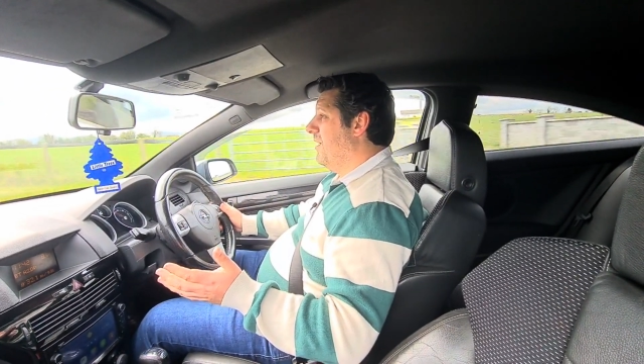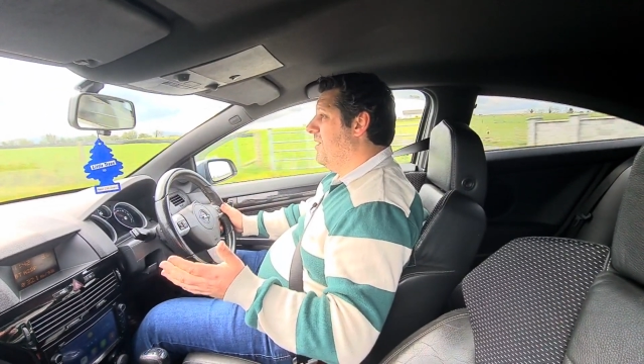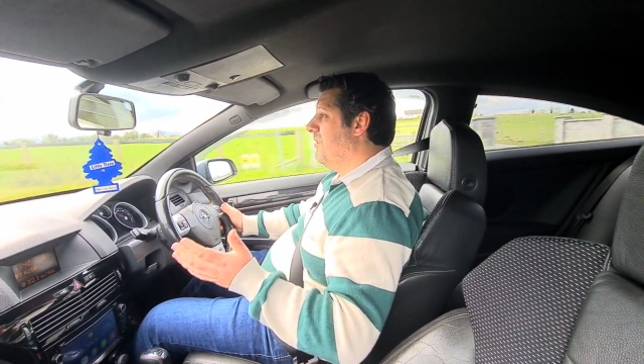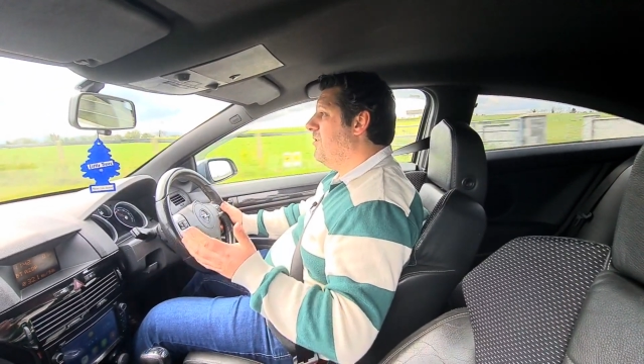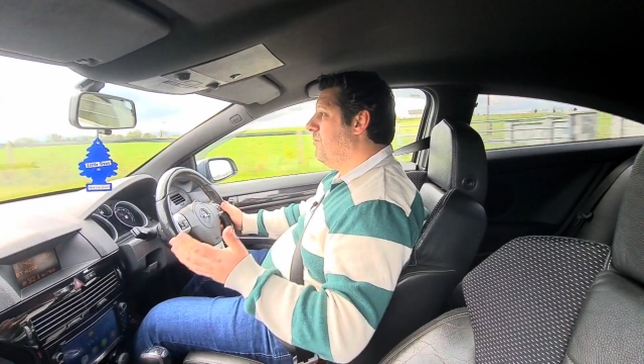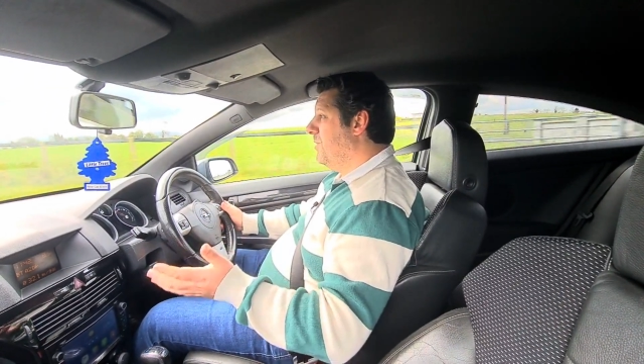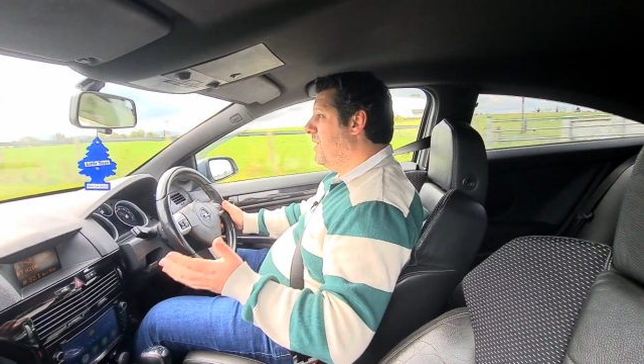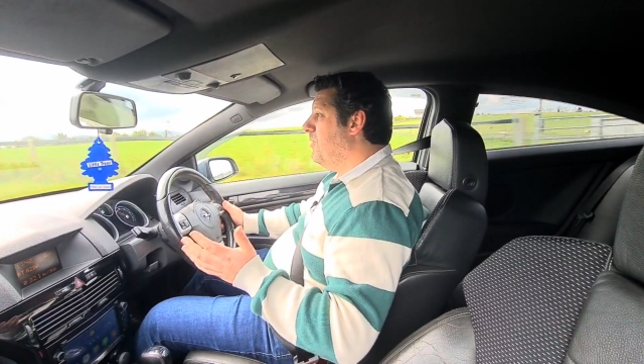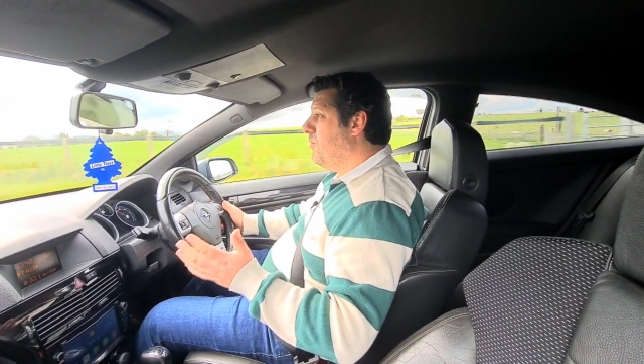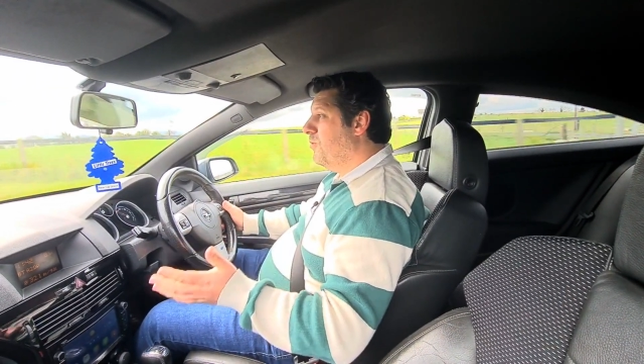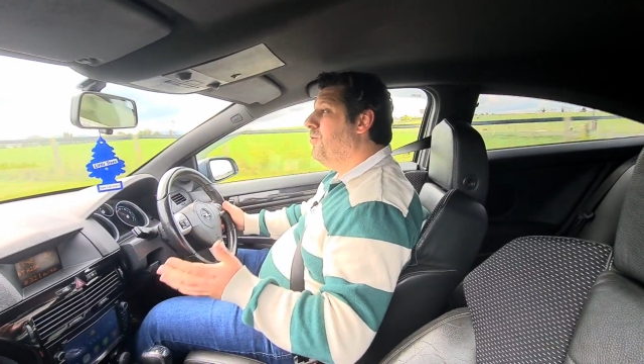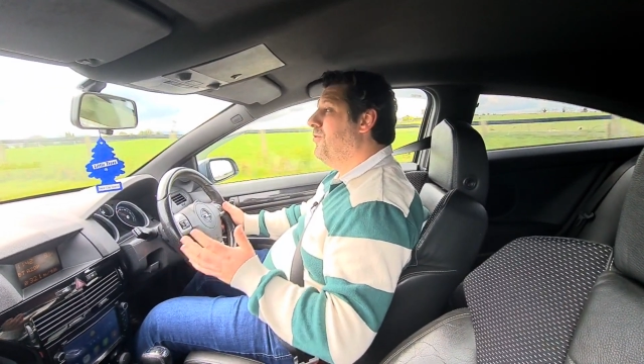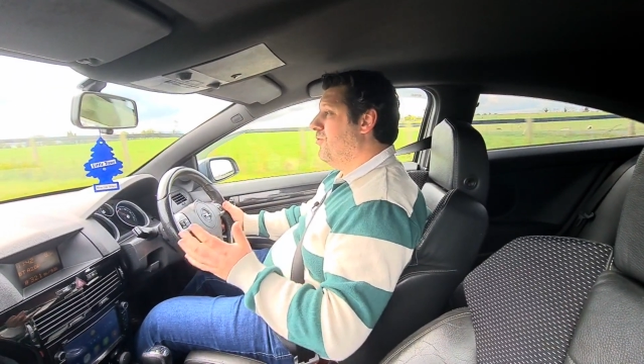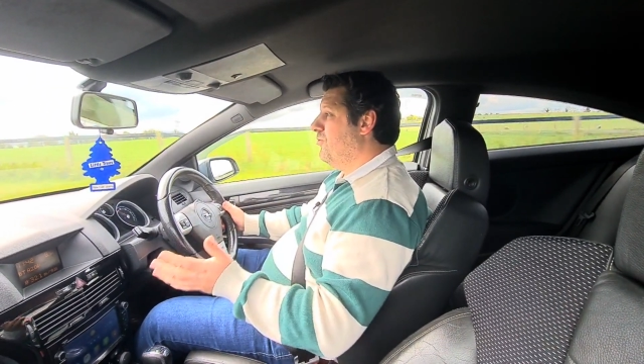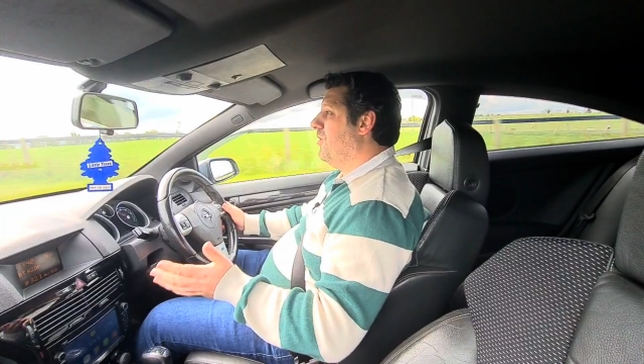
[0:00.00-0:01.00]
somebody
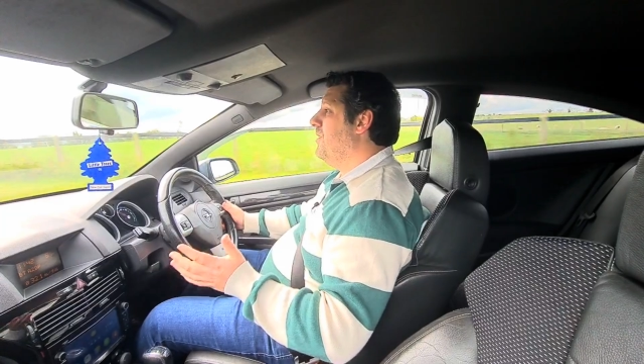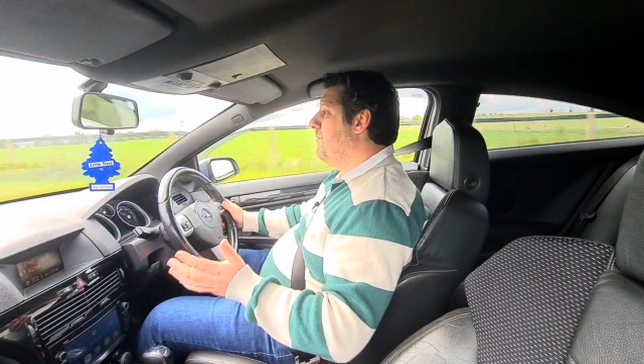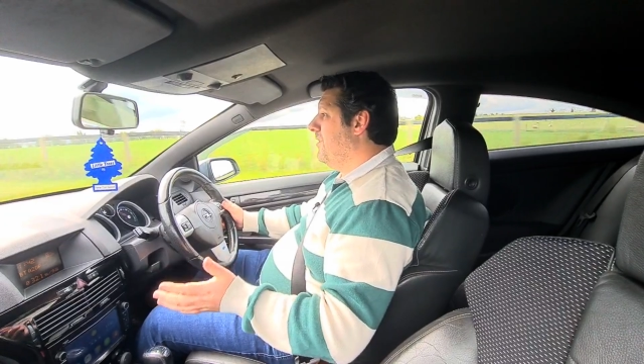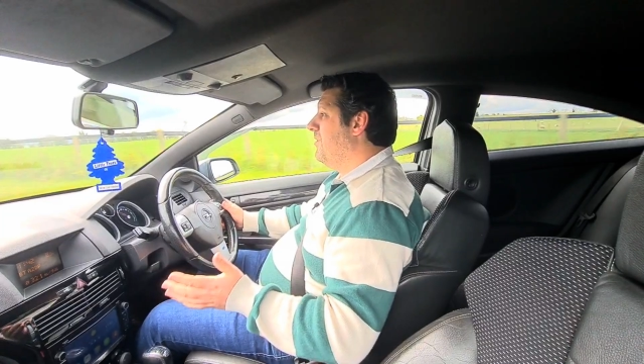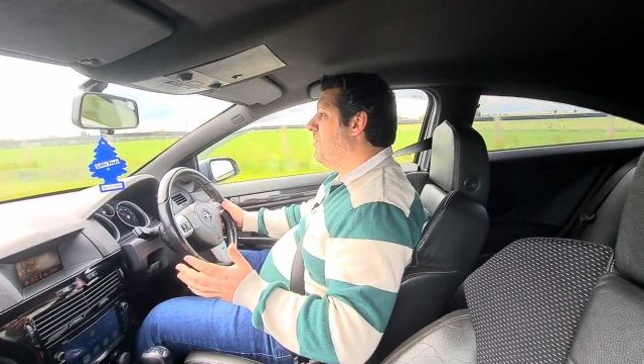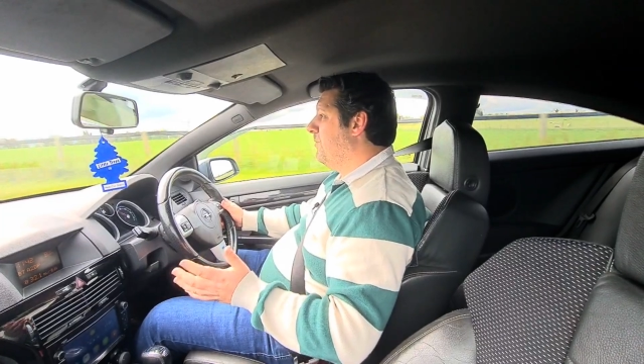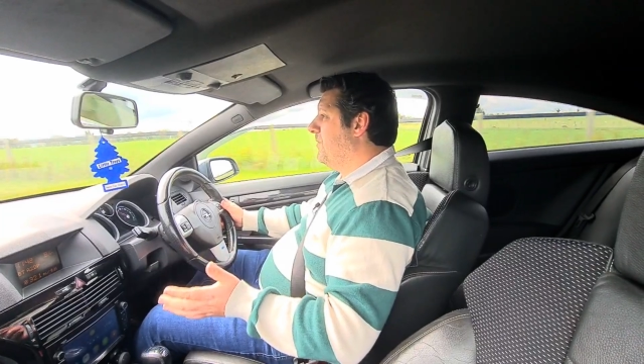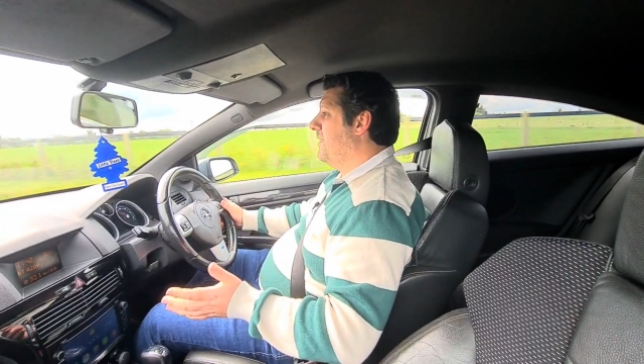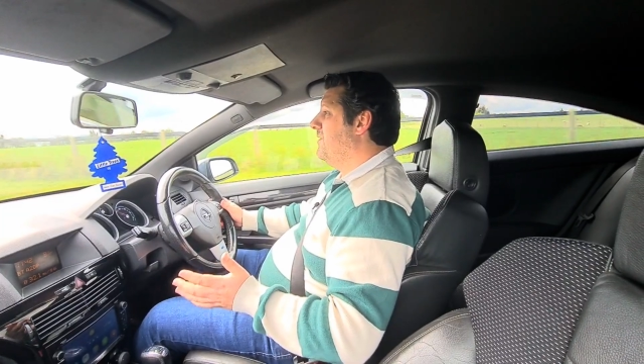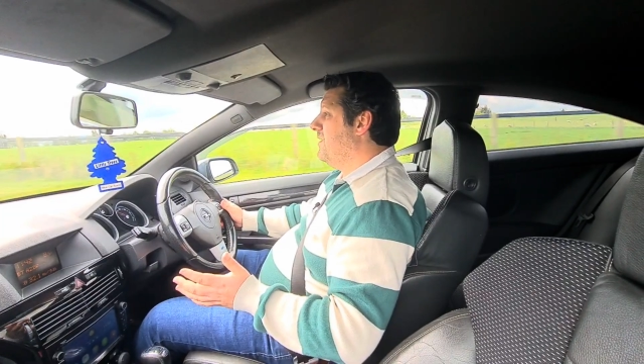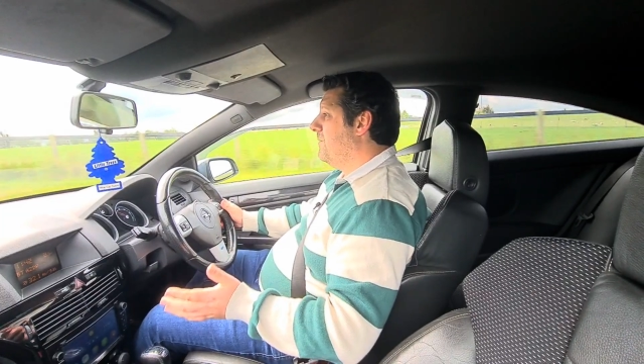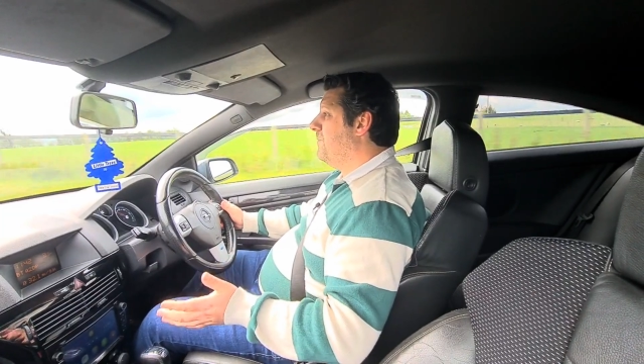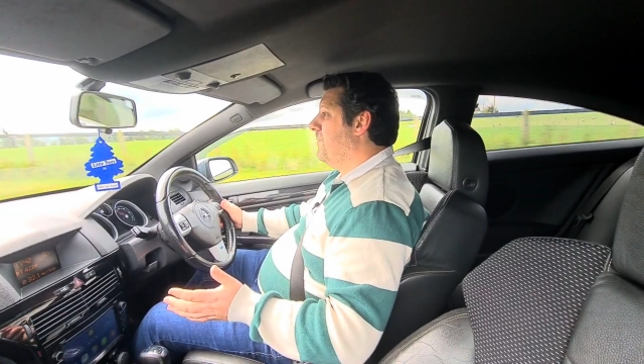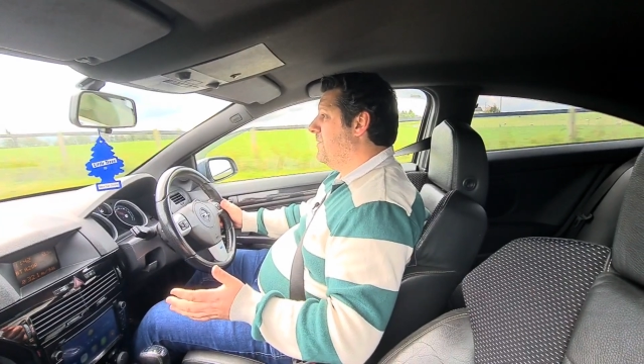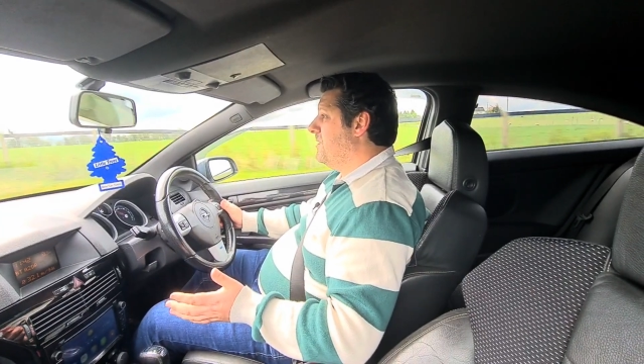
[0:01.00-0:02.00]
knows you're driving something
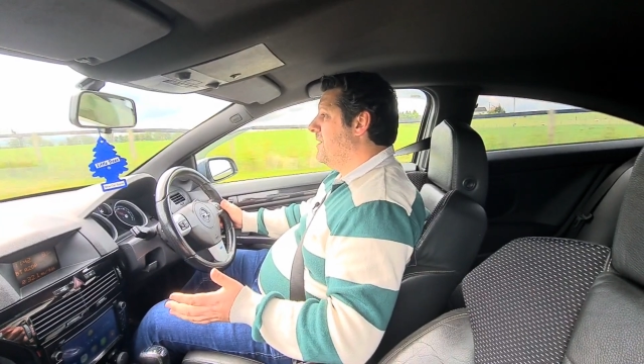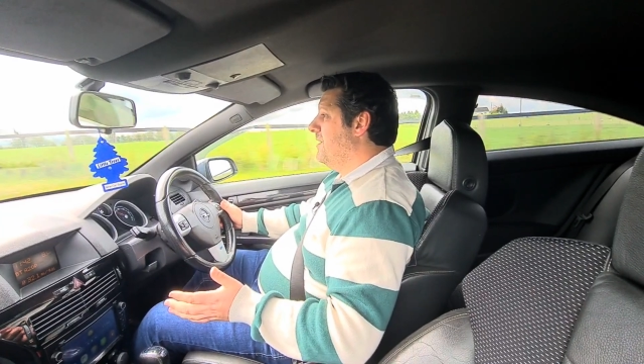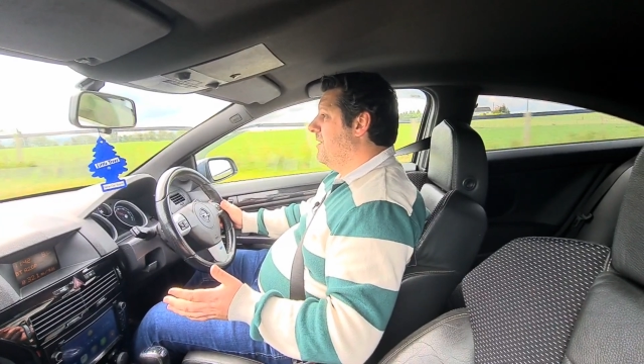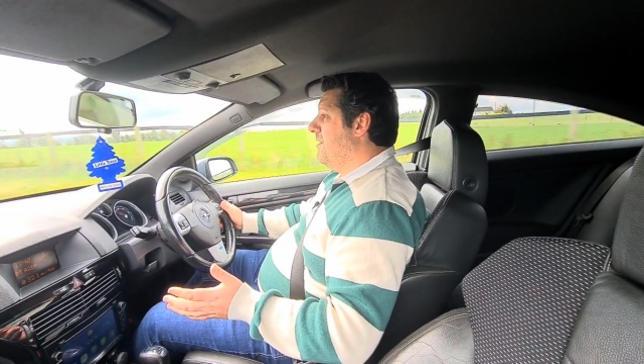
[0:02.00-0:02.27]
different.